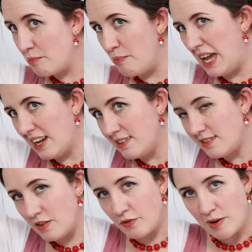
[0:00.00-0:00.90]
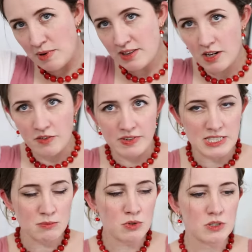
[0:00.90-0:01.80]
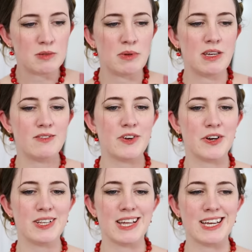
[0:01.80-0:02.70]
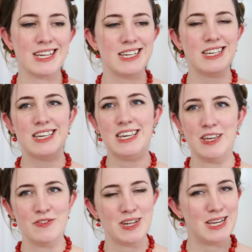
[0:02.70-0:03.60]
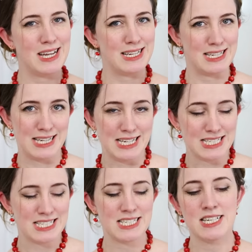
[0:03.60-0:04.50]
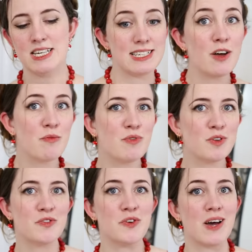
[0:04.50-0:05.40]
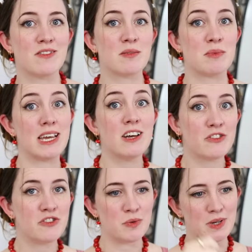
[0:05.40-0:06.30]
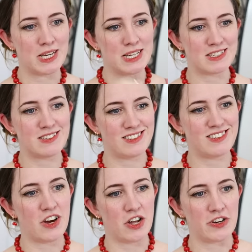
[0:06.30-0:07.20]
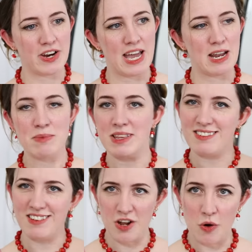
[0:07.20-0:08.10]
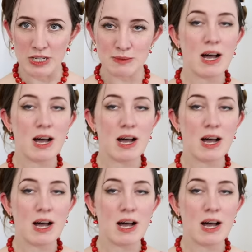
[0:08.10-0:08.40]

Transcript: bands of ribbon that are visible to be very like even and neat. It's helpful if you have somebody else doing it on your head, but that's not always